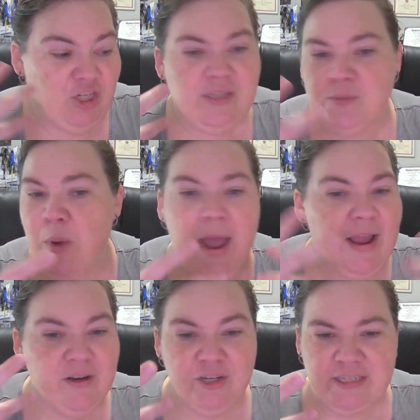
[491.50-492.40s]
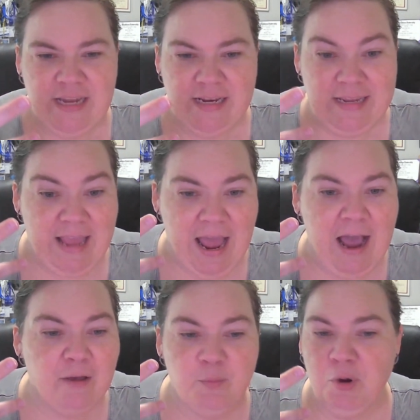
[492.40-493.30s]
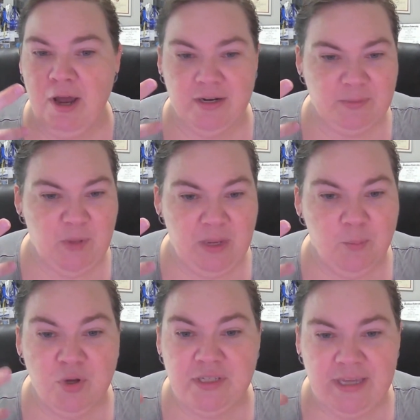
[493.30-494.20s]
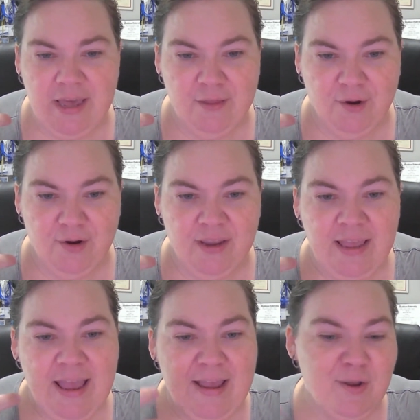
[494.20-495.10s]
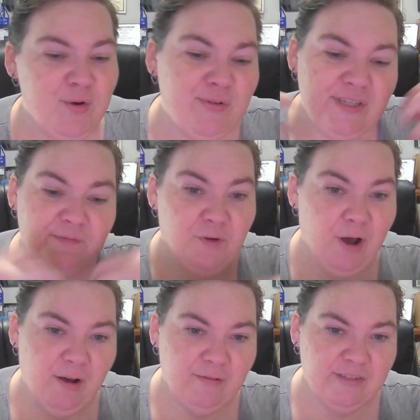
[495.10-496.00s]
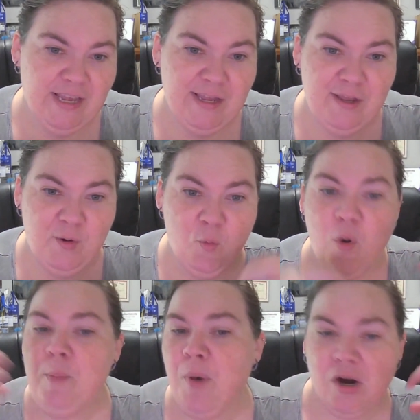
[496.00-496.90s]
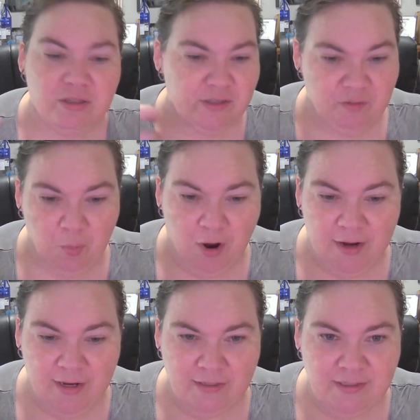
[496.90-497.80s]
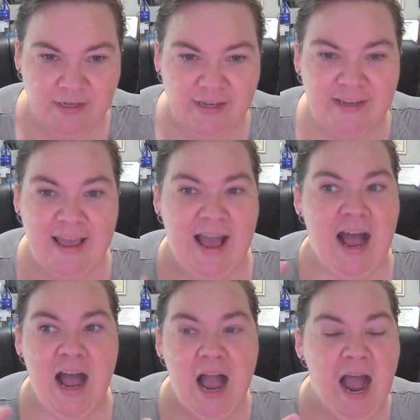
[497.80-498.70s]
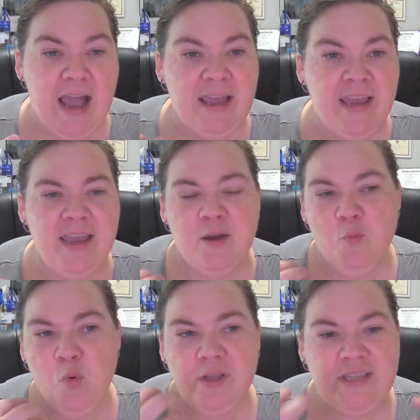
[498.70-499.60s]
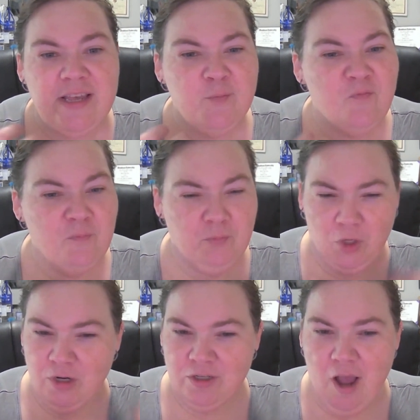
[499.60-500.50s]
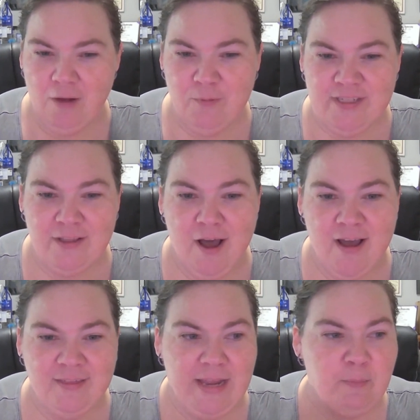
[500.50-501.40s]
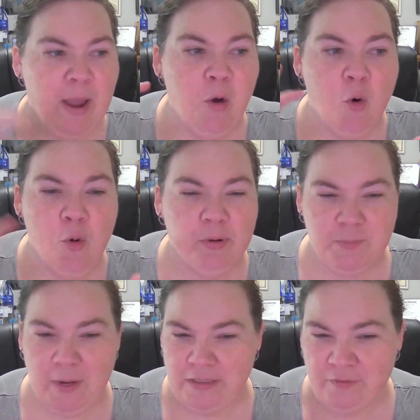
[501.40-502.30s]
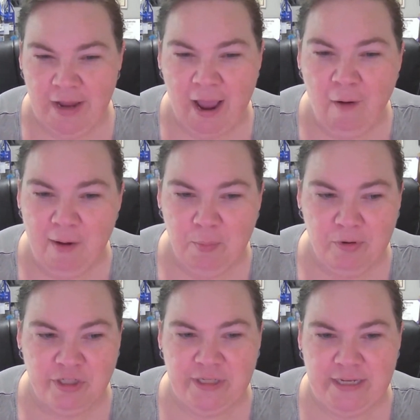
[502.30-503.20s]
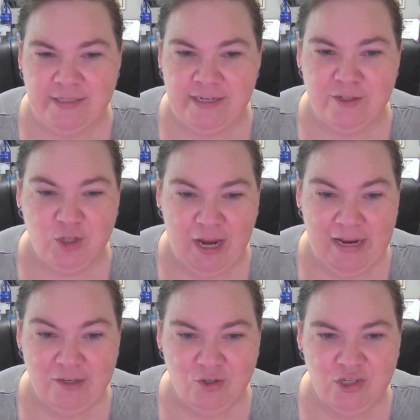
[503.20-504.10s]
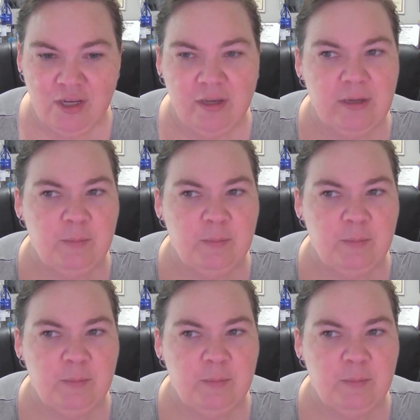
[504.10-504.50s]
just by understanding how the product's being put together and who's involved in what parts of the product. Once I learned Conway's Law, like my whole perspective on how I approach testing changed,